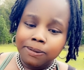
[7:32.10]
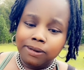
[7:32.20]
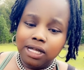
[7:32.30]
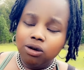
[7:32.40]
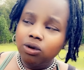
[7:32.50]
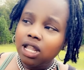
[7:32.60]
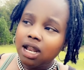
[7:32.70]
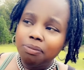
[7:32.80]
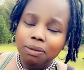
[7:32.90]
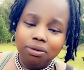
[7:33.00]
I know a lot
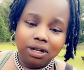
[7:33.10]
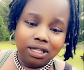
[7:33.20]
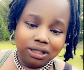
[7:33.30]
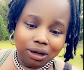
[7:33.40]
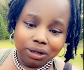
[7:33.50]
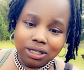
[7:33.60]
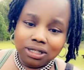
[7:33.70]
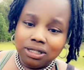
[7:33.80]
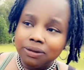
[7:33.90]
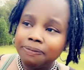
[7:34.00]
of people in their
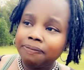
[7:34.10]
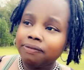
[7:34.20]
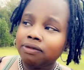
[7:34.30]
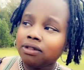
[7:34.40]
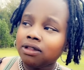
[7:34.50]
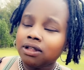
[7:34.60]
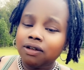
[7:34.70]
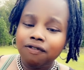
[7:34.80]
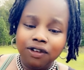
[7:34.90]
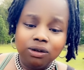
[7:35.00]
30s
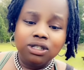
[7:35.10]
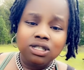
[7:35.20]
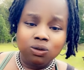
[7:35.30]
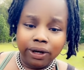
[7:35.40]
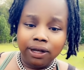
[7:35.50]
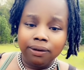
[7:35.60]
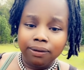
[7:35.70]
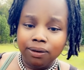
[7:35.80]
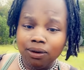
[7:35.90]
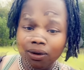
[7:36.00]
felt this way,
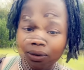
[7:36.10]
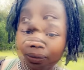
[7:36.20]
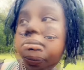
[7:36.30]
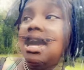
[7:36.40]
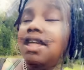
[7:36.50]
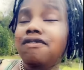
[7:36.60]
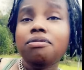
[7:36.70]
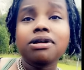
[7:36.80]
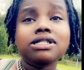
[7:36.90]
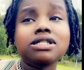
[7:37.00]
you know? Might even
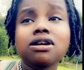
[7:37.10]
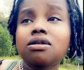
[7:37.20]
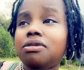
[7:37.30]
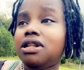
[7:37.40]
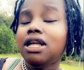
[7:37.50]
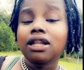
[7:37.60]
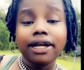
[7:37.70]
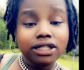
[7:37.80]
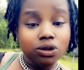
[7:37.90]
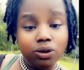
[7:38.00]
been some in their
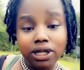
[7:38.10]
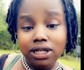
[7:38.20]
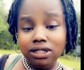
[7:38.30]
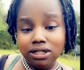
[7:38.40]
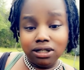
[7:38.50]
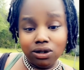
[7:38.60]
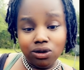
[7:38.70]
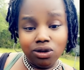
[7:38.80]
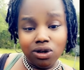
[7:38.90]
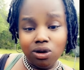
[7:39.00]
late 20s,
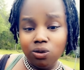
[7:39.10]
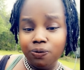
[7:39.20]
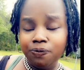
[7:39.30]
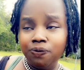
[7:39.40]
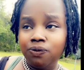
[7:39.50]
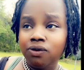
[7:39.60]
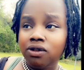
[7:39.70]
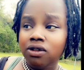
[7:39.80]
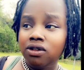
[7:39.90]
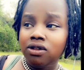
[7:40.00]
you know?
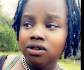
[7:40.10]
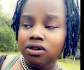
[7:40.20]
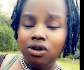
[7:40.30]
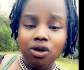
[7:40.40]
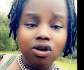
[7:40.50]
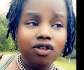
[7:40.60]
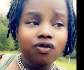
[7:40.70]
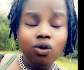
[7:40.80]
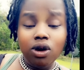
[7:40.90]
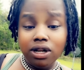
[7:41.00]
Early
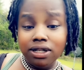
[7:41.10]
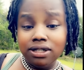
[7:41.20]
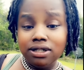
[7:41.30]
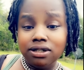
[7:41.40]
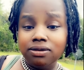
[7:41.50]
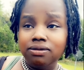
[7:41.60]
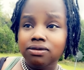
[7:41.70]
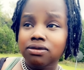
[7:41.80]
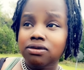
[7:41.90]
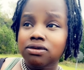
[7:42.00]
40s.
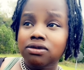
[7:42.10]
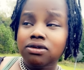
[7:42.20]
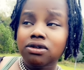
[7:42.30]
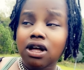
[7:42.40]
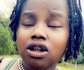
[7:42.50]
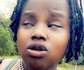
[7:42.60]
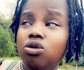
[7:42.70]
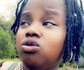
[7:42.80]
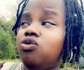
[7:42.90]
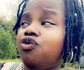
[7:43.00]
I
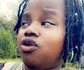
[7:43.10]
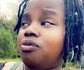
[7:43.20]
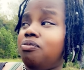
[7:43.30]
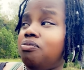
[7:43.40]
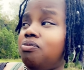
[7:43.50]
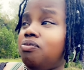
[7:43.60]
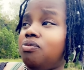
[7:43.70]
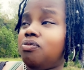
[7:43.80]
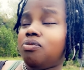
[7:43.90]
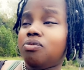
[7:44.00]
know from,
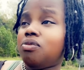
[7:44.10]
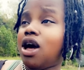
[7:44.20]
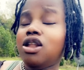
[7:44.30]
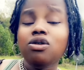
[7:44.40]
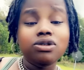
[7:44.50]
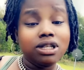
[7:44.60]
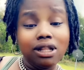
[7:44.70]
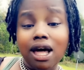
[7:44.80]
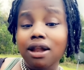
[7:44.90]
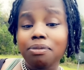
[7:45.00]
I know it's a
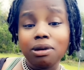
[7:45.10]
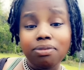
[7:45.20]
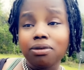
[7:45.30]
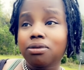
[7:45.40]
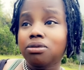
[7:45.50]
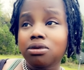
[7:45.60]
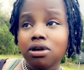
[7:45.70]
lot of people